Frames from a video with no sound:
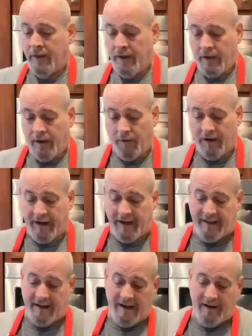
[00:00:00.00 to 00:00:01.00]
And we're going to
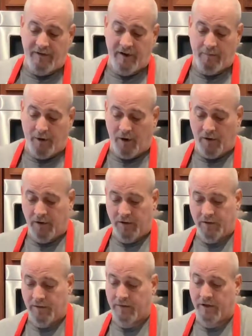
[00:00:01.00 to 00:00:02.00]
get that into the bowl
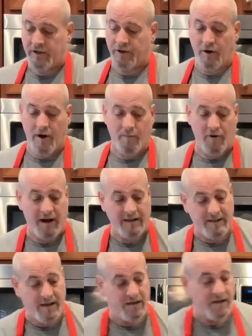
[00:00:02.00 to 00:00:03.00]
to start our
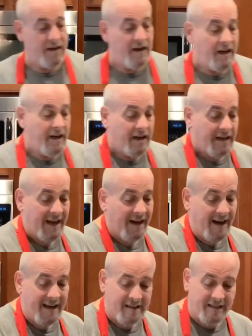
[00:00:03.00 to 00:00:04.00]
process. Now
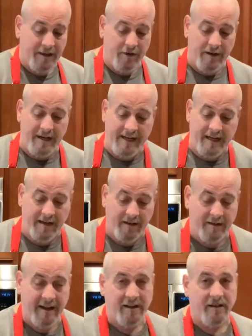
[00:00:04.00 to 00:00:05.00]
the next
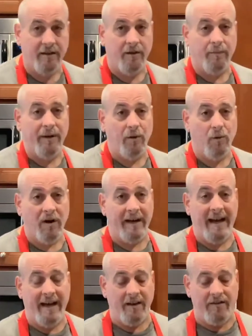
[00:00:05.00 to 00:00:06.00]
ingredient takes a little bit of work
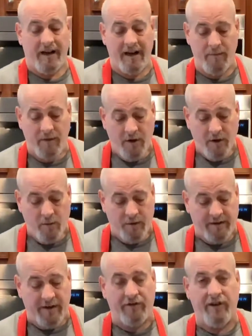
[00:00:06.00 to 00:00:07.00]
ahead of time.
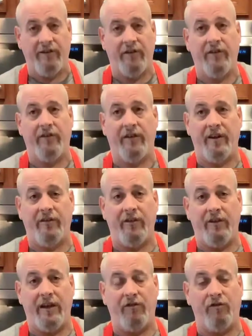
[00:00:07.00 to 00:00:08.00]
What this is this
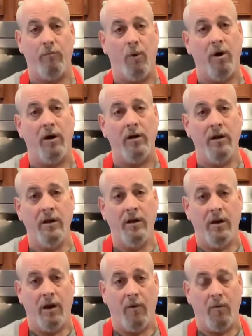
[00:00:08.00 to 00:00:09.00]
is a small
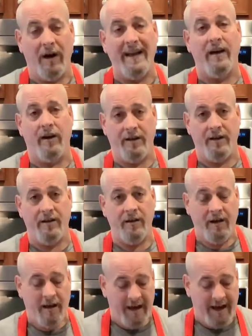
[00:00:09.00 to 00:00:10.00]
white onion,
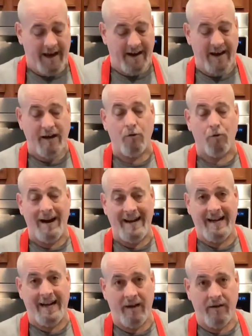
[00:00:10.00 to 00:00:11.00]
and I
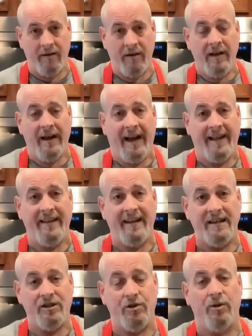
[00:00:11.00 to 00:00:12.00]
grated it, and then
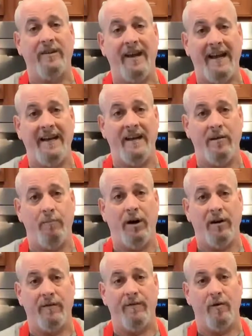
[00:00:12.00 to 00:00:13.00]
I sautéed it in
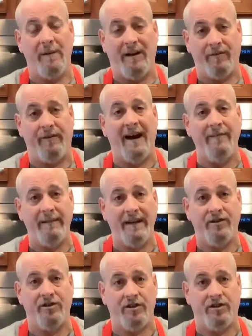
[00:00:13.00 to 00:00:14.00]
butter for about 5
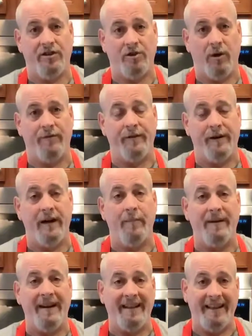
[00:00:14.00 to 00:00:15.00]
minutes just to soften it up
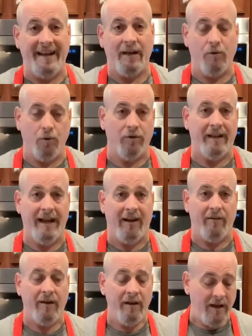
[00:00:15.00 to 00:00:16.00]
and then let it cool
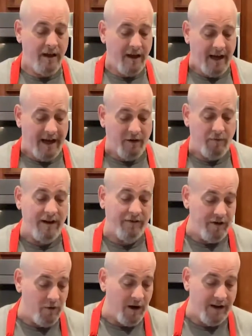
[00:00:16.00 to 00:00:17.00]
down. And the
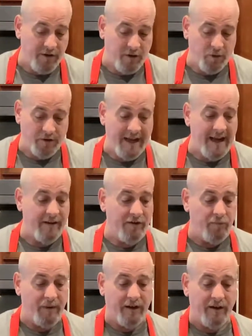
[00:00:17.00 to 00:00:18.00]
reason you want it to cool down
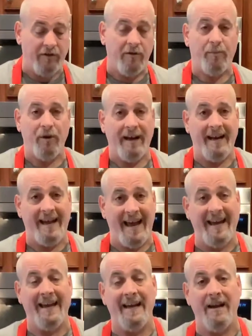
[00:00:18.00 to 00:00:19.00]
is because you're putting an
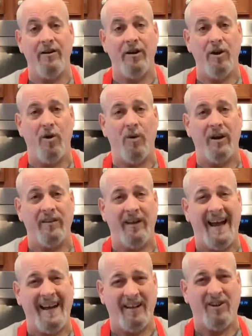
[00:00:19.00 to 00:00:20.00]
egg in there and you don't want
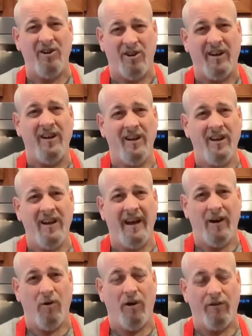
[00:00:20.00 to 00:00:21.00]
the egg to cook
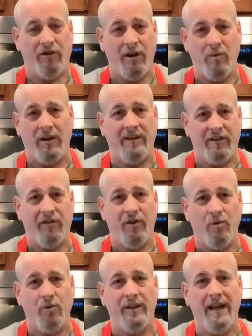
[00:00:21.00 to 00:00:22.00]
at all. So you want this to
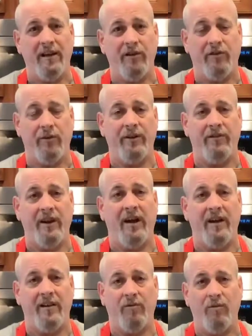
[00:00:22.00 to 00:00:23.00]
cool down so it's
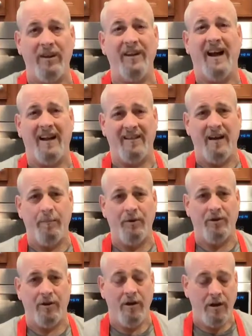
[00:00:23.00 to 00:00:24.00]
not a really hot
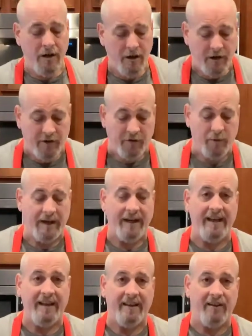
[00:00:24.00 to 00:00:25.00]
temperature. So we're gonna
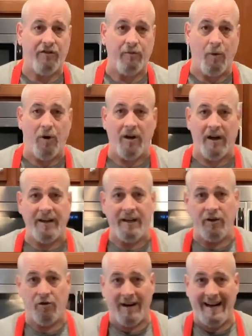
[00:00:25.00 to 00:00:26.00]
get this small
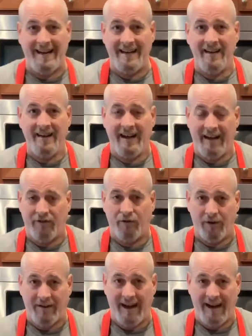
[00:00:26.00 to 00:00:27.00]
onion grated and
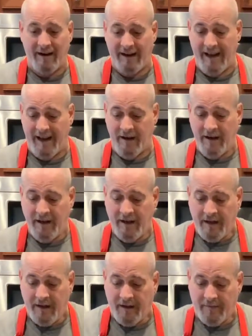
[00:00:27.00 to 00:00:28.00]
sautéed again
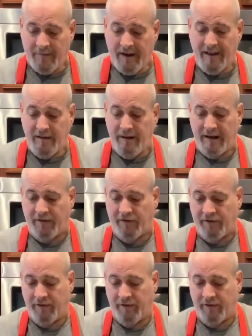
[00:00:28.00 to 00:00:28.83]
in the mix.